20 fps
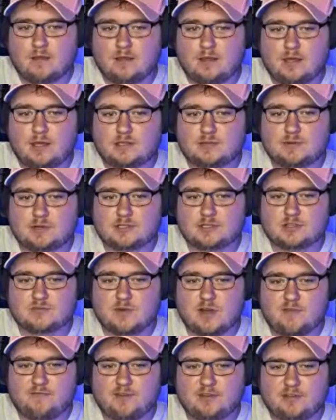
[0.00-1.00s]
Ken Sparks says,
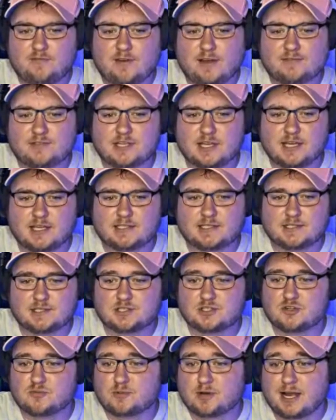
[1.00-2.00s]
wow, 55 seconds is a
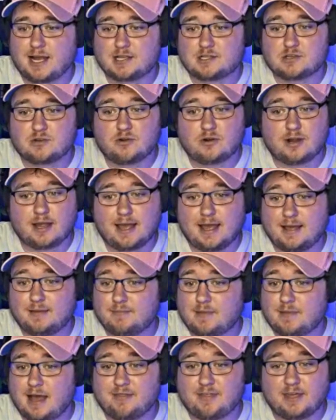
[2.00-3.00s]
super high score.
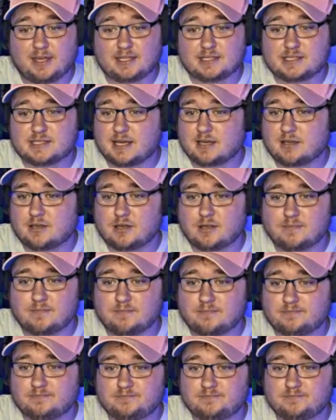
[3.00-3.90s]
I think it's that good.